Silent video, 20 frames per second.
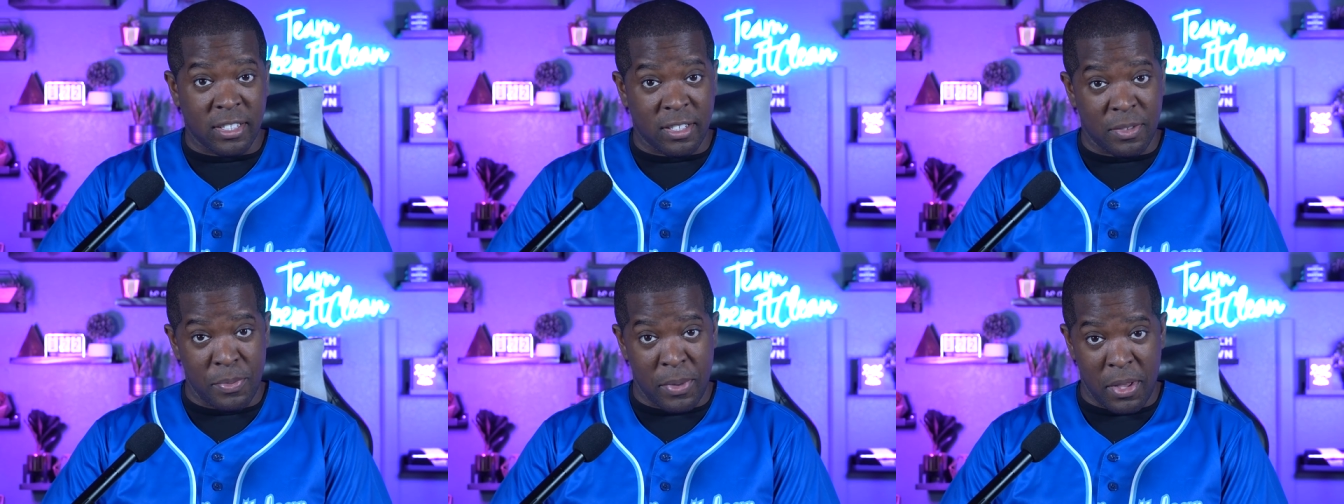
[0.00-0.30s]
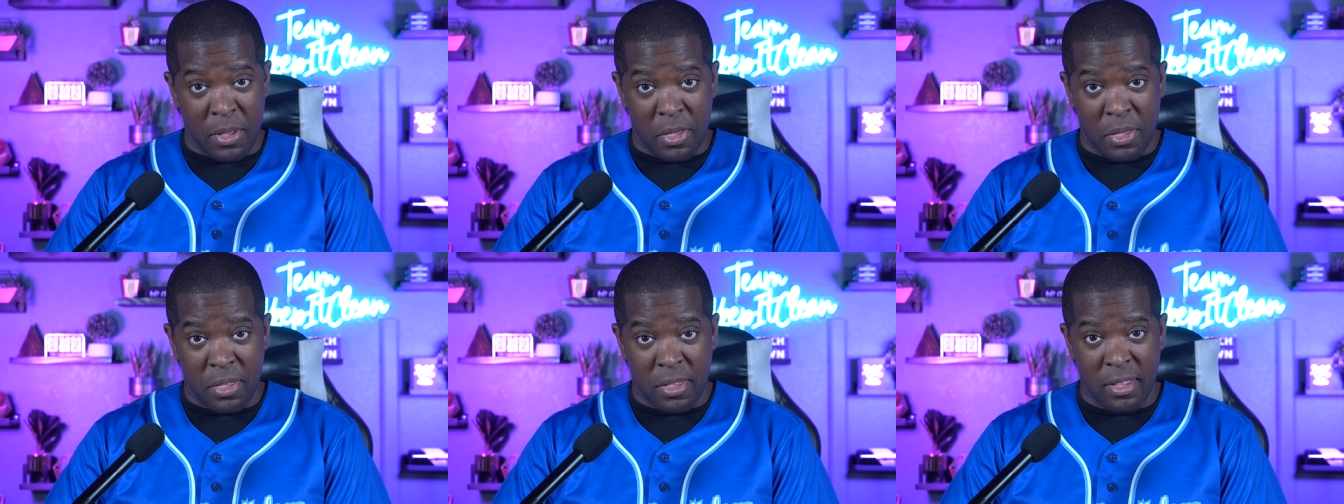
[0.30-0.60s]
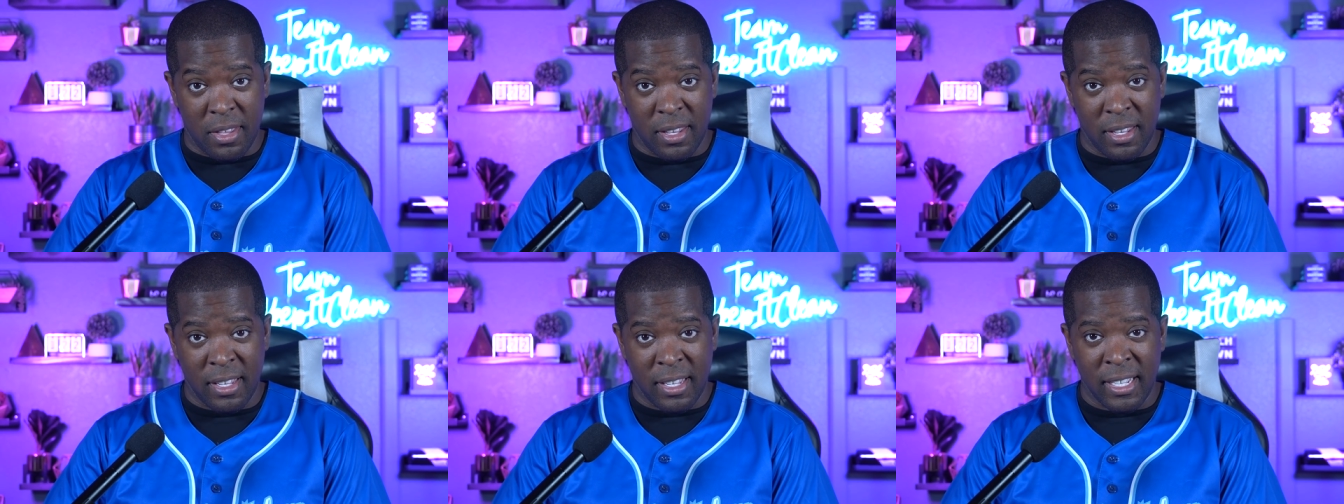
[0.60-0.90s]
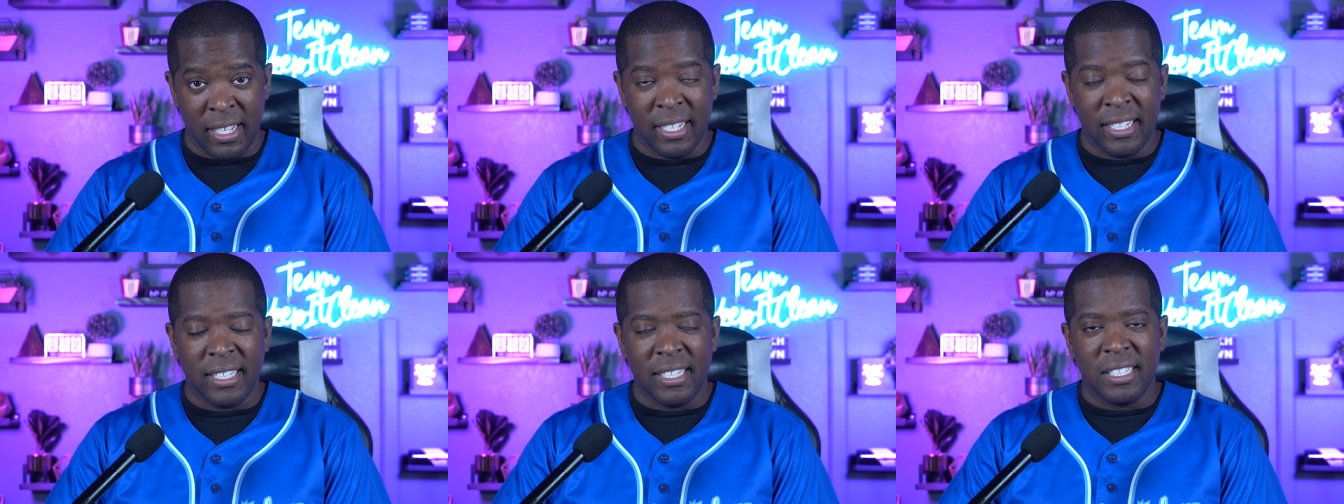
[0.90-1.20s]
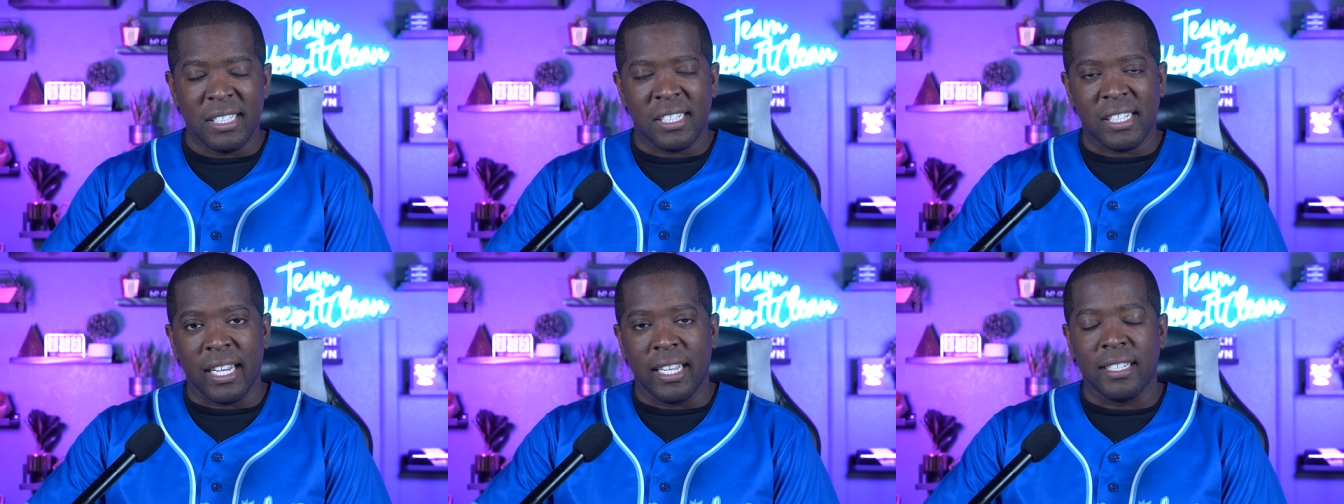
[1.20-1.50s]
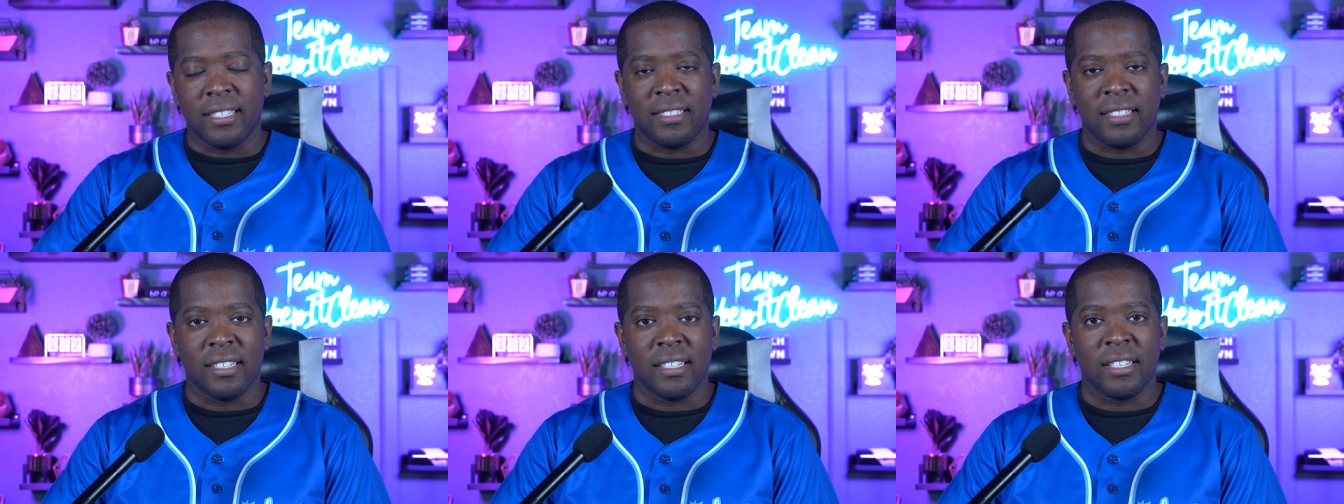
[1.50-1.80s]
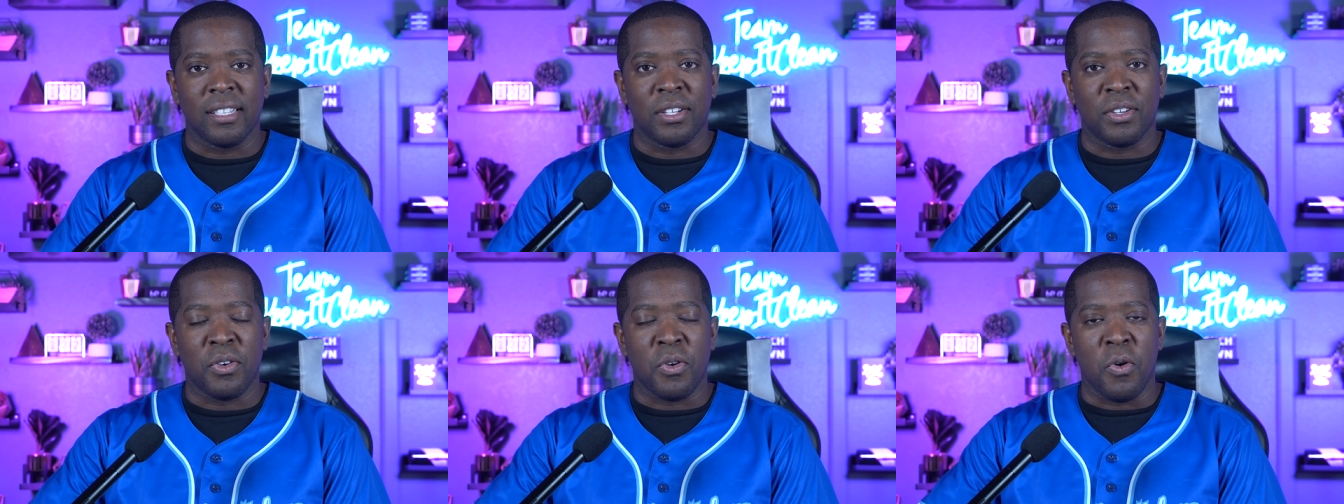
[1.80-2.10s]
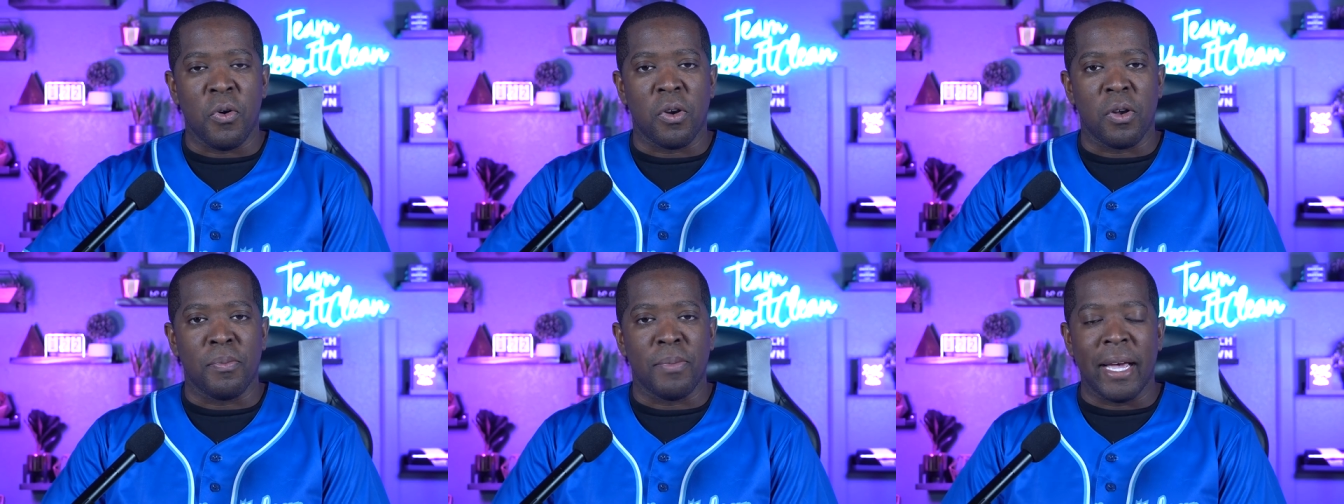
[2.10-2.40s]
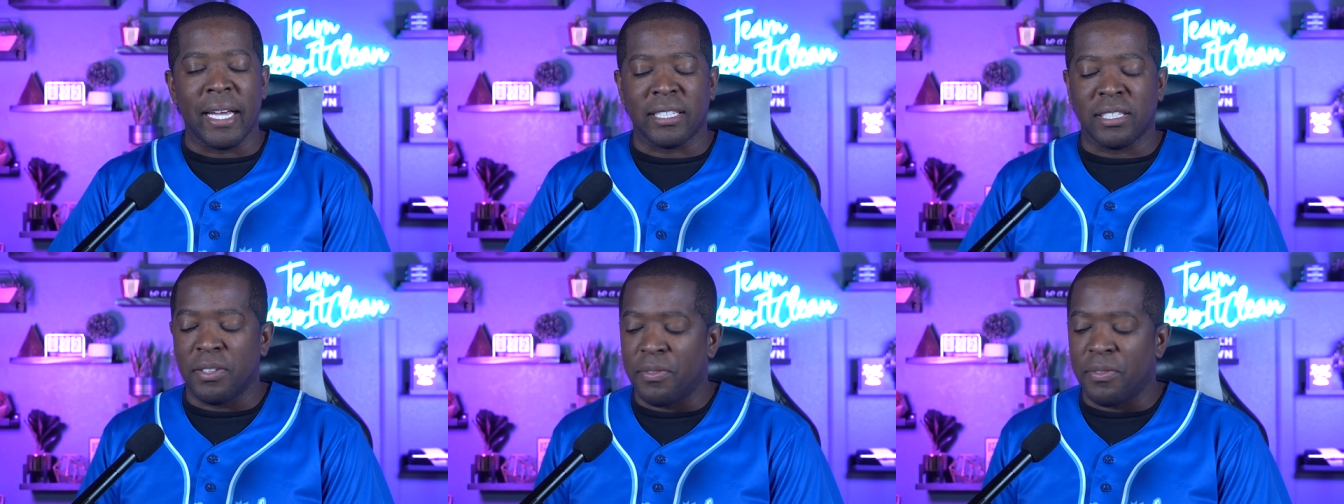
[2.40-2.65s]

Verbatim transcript: Smith chasing quarterbacks.